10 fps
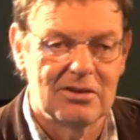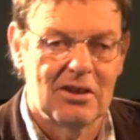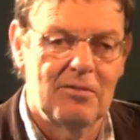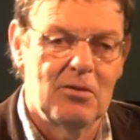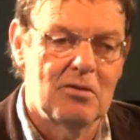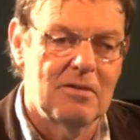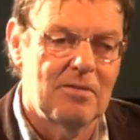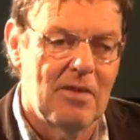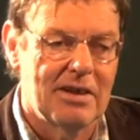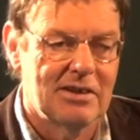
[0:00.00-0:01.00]
So if you can
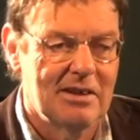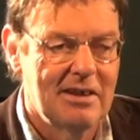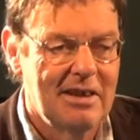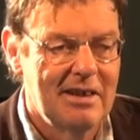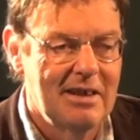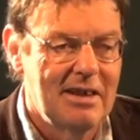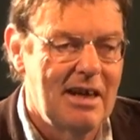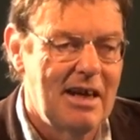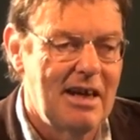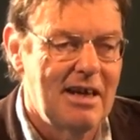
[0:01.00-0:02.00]
find
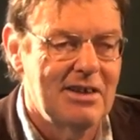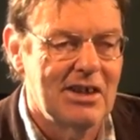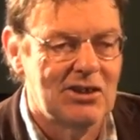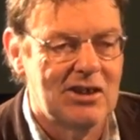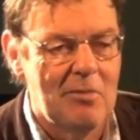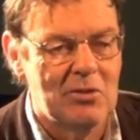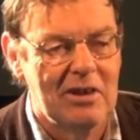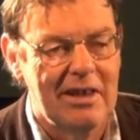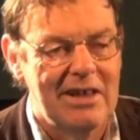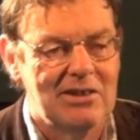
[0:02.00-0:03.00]
an
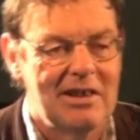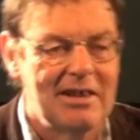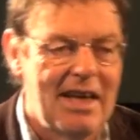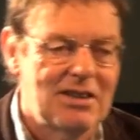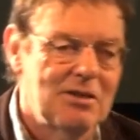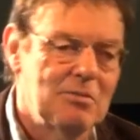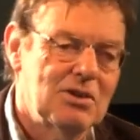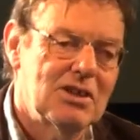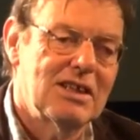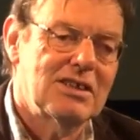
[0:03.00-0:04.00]
exceptional asset, an asset
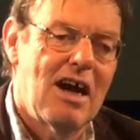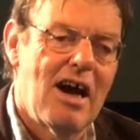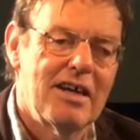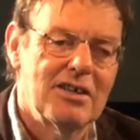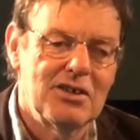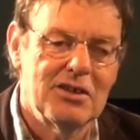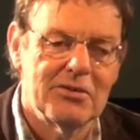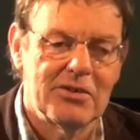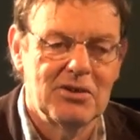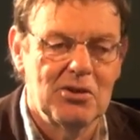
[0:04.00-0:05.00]
which has a higher
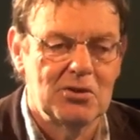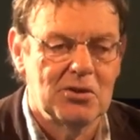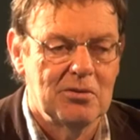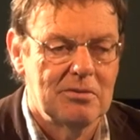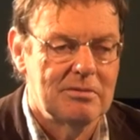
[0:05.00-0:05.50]
yield than usual,